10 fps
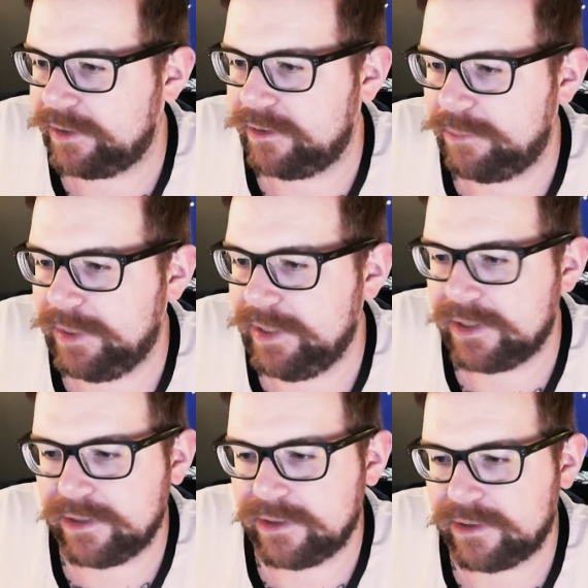
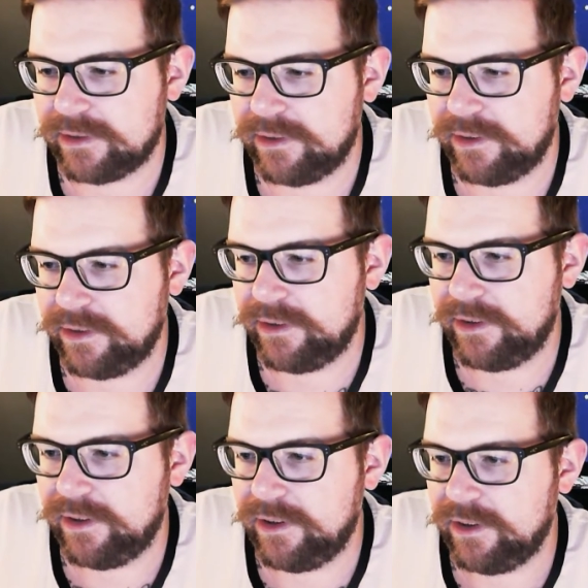pieces.
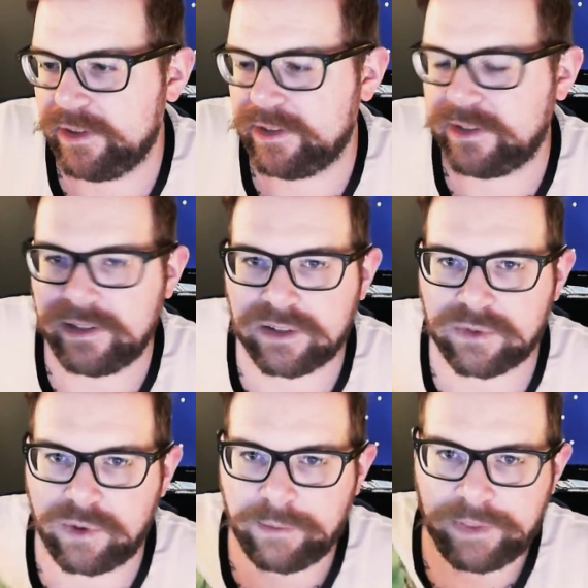This is
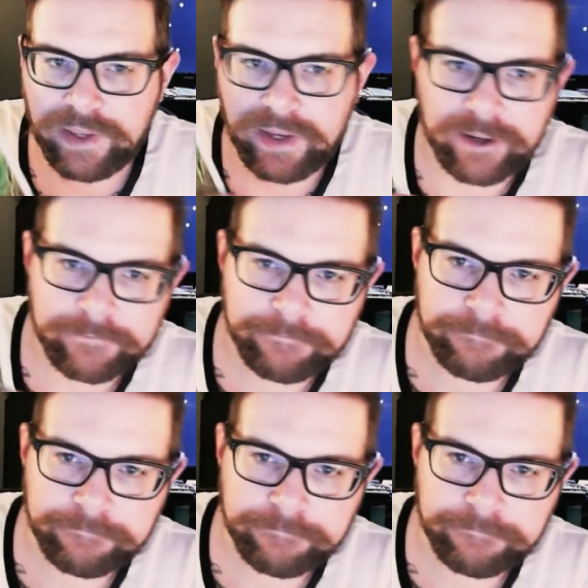Swamp Thing